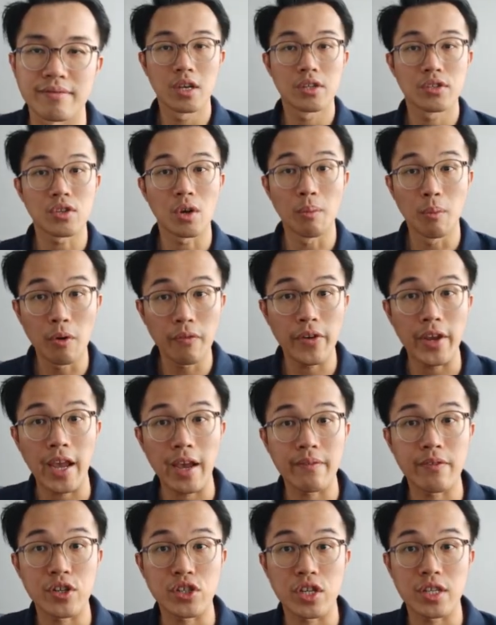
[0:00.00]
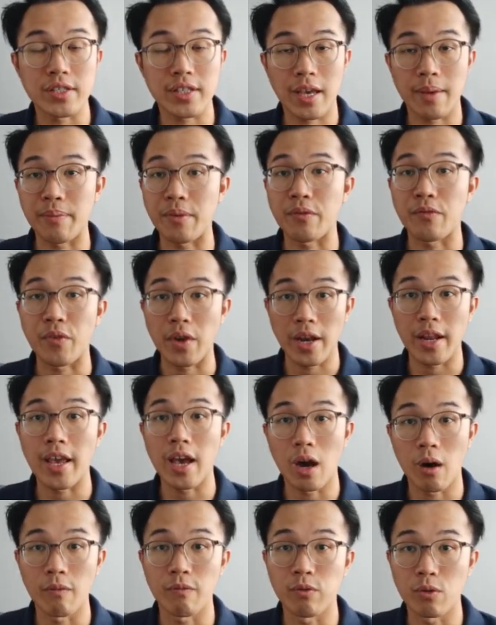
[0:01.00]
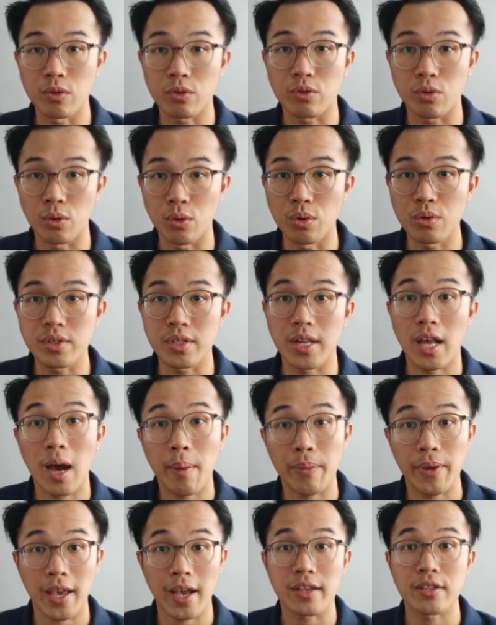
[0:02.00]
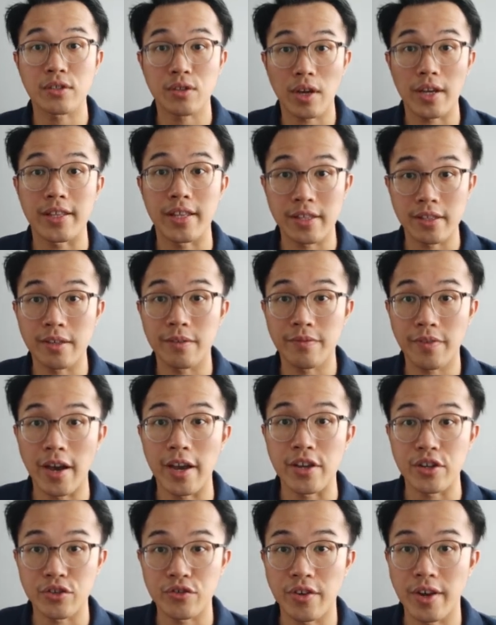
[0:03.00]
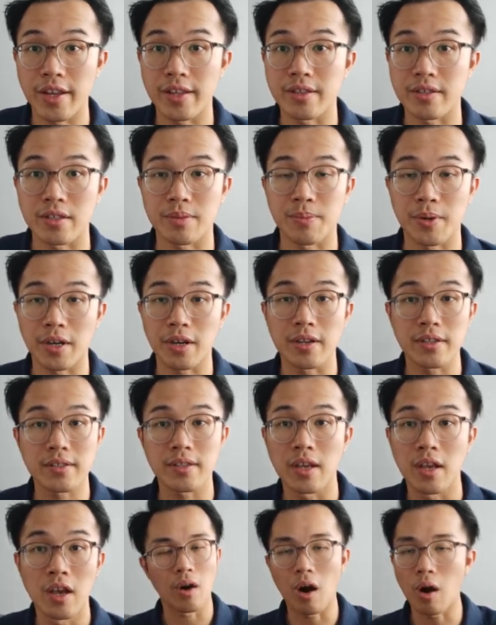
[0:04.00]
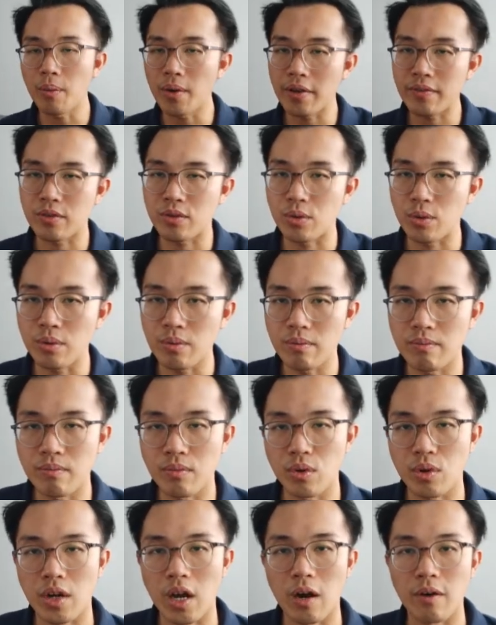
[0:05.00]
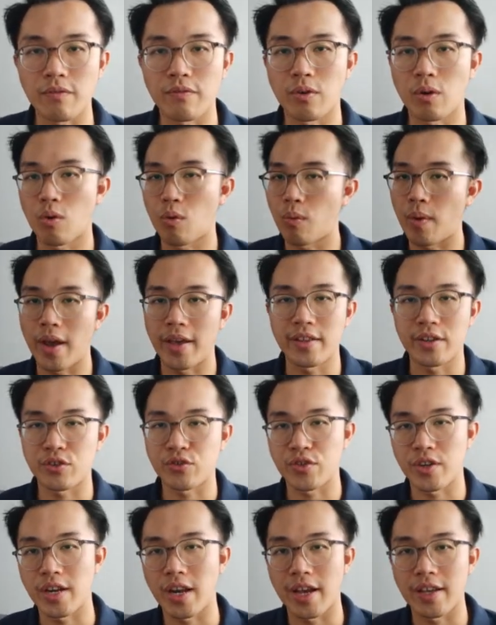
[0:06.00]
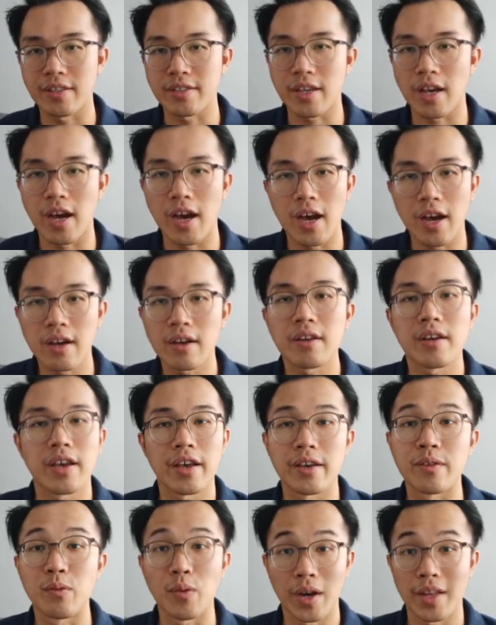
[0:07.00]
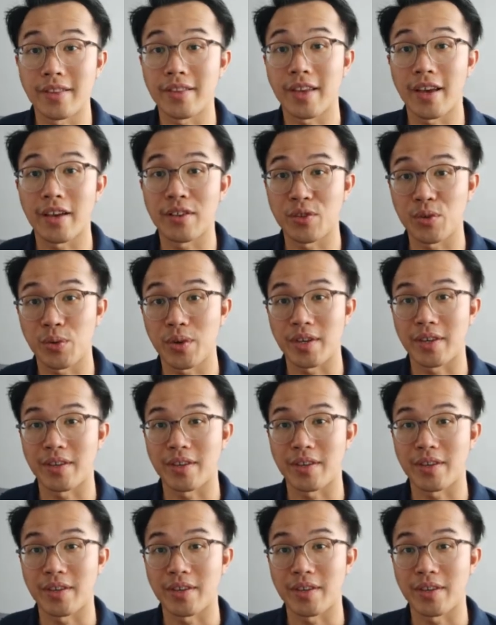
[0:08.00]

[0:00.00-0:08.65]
So moving averages can be really helpful tools in helping us to identify trends, because all we have to do, look out for where the tree lines are and what they are doing.